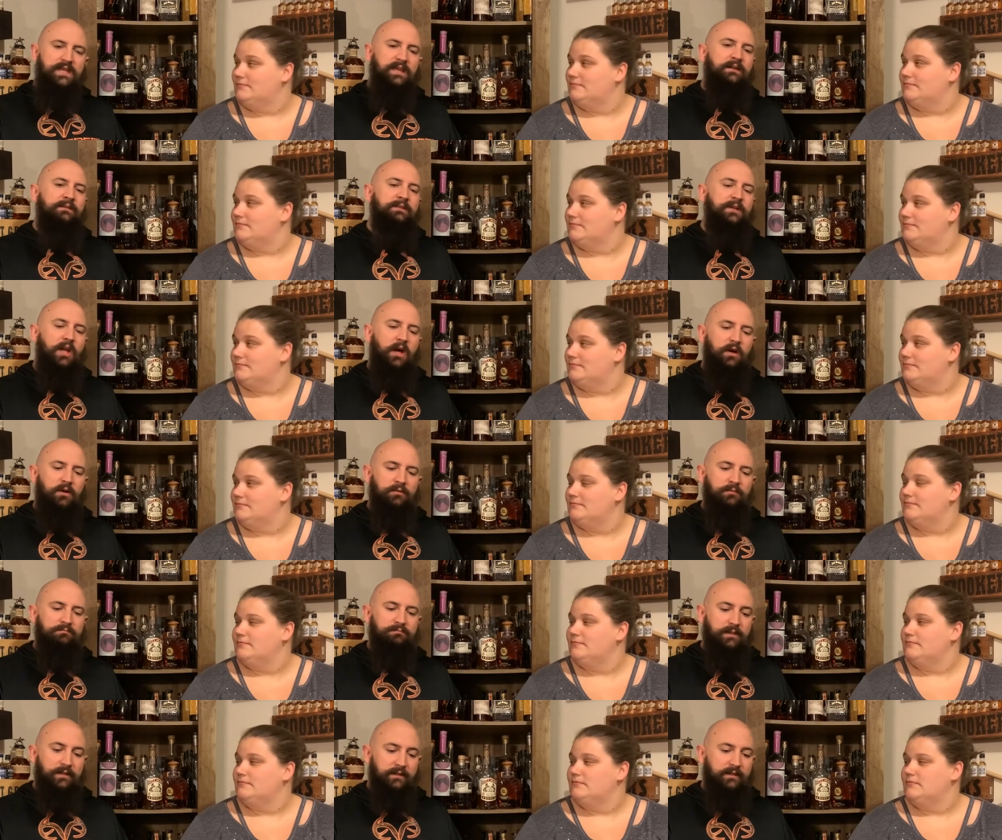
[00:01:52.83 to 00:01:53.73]
Speaker 1: No,
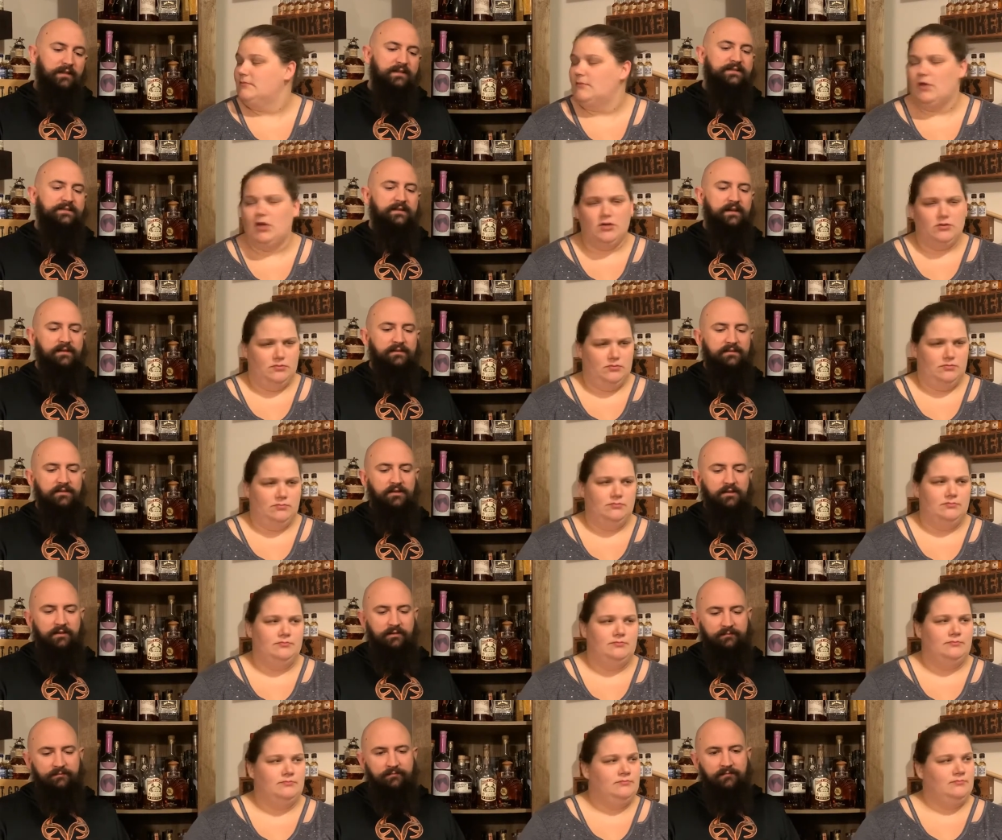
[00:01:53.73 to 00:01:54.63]
but it does no. taste
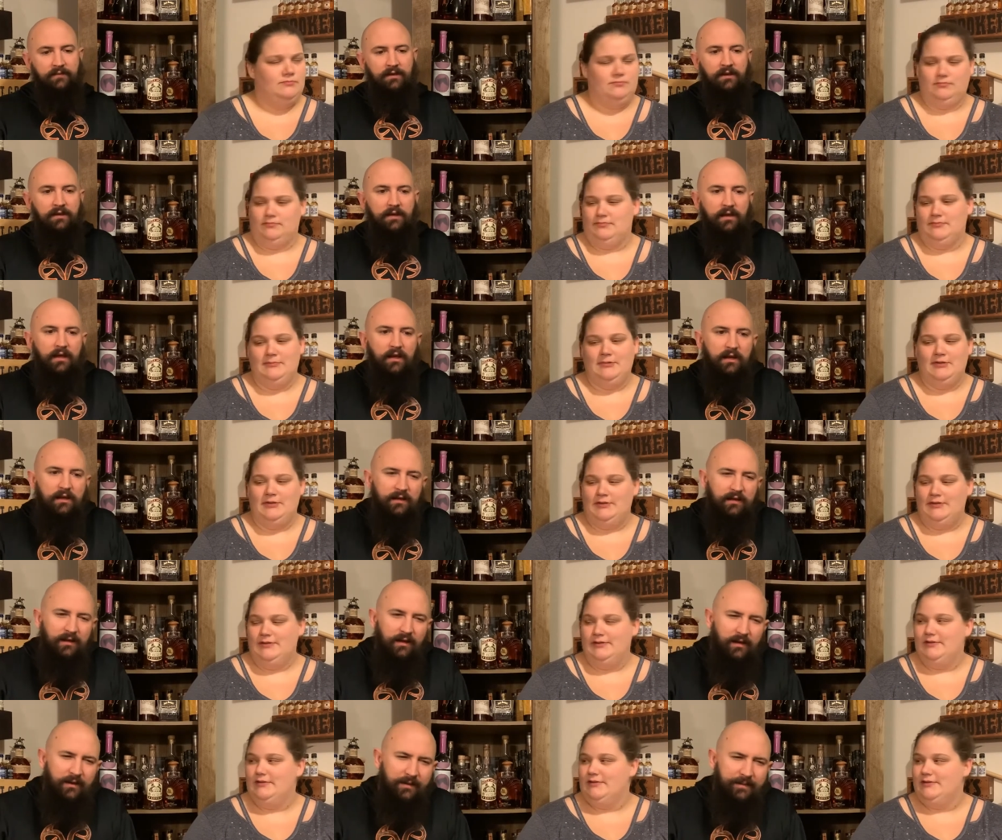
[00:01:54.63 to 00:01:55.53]
good.
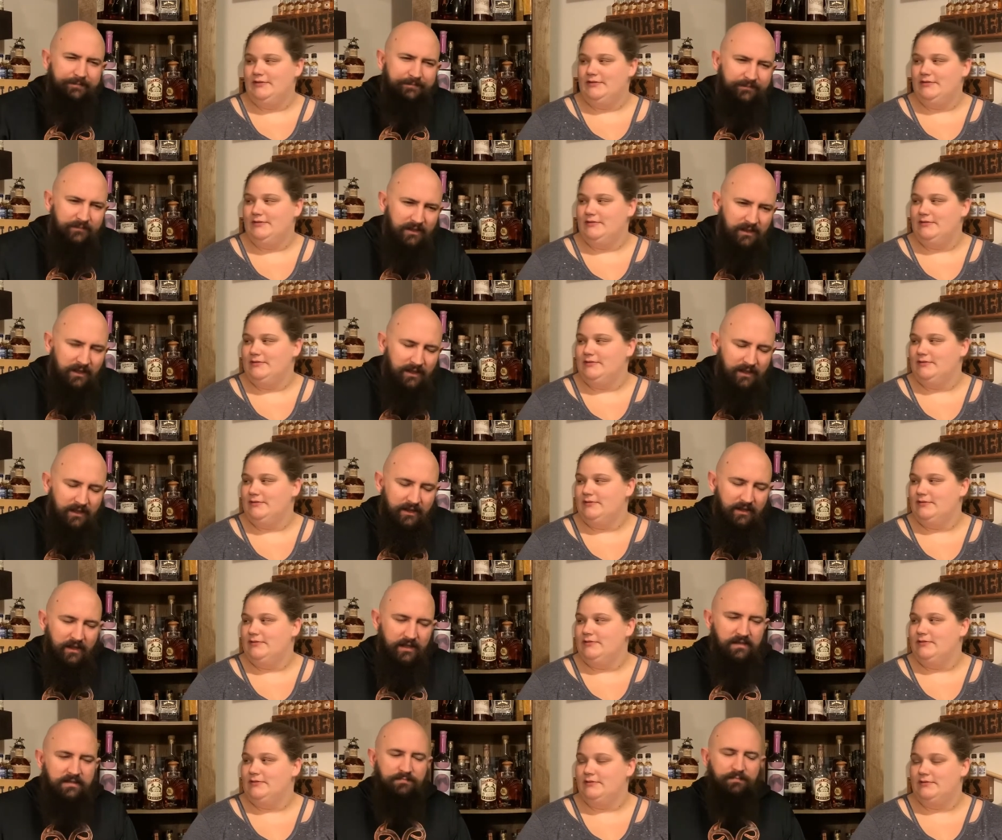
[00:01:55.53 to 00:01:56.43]
Um, you get a
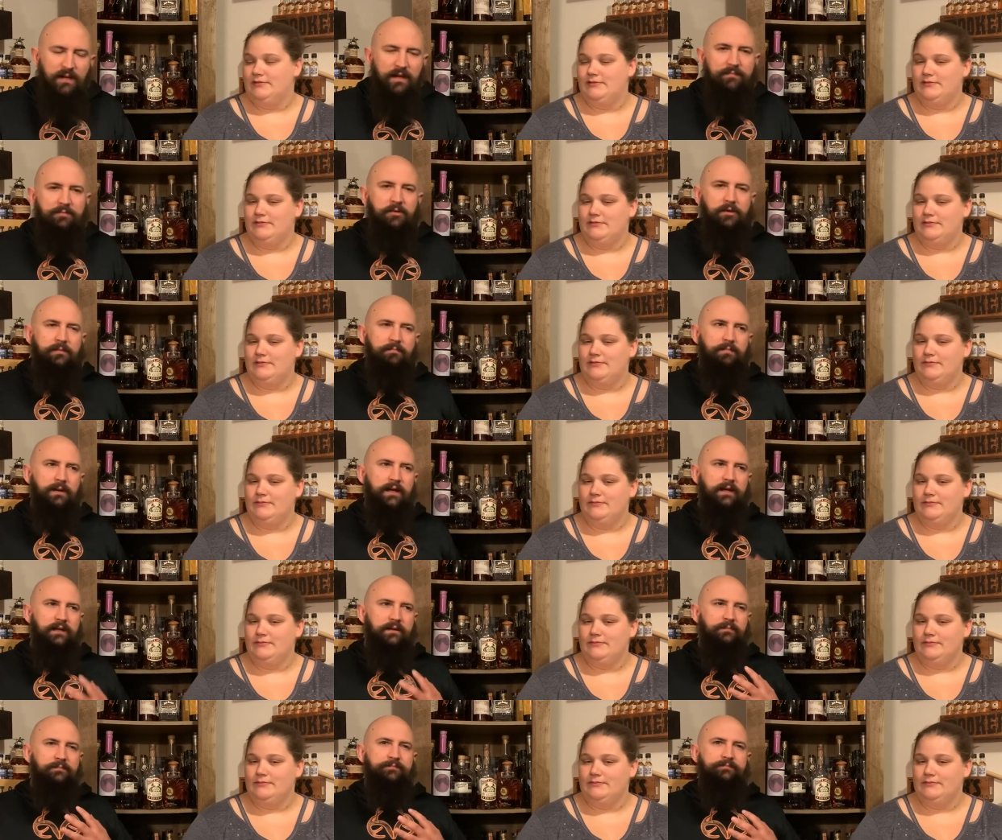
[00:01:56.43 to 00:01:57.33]
nice peppery bite